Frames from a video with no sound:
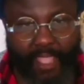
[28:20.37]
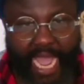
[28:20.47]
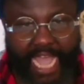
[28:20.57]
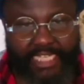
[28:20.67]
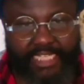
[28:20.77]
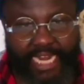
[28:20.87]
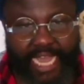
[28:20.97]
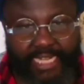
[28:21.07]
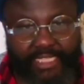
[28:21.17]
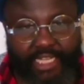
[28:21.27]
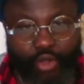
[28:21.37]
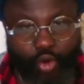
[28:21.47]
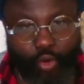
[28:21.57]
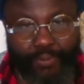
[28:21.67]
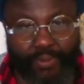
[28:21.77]
I challenge the
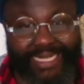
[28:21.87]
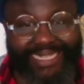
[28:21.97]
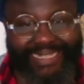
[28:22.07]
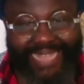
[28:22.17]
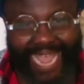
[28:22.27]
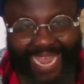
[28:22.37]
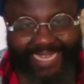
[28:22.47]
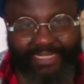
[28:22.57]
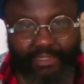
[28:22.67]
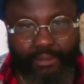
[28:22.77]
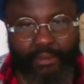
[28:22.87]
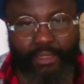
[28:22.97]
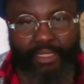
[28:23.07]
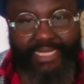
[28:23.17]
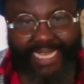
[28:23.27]
group daring
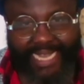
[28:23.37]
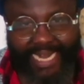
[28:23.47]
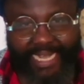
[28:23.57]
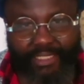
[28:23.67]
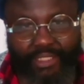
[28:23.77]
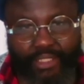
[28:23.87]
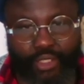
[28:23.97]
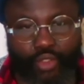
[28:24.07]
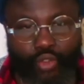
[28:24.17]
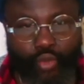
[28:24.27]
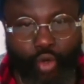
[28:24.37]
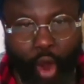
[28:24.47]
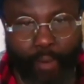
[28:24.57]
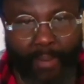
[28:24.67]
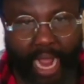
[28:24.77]
the killings to
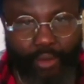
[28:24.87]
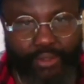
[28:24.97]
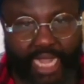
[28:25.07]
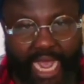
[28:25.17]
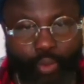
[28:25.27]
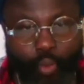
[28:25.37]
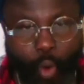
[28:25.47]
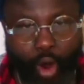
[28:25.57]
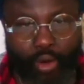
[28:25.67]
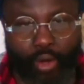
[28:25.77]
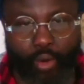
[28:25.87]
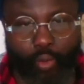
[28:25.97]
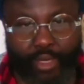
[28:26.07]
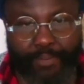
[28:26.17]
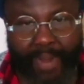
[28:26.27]
come out and work
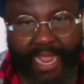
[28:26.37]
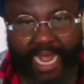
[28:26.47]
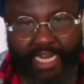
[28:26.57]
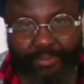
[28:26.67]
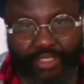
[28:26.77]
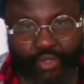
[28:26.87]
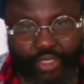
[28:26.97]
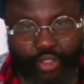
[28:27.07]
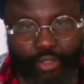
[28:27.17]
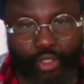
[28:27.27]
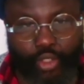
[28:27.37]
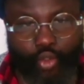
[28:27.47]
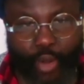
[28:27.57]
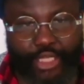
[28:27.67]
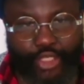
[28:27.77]
with my administration
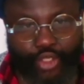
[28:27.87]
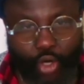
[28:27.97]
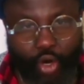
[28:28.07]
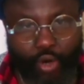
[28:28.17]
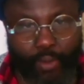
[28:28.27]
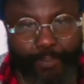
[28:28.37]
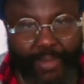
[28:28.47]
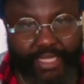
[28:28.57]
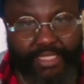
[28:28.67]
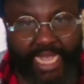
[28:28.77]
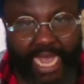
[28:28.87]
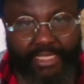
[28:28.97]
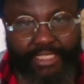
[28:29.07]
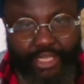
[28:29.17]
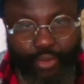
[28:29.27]
to ensure peace
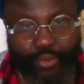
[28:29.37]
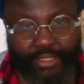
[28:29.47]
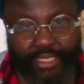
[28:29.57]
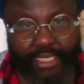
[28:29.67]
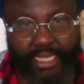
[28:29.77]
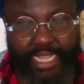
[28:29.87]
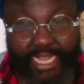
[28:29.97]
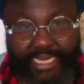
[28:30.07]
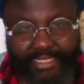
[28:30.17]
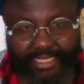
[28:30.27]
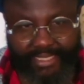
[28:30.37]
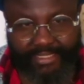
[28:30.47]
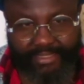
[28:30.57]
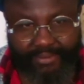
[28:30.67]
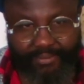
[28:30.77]
and security in the state.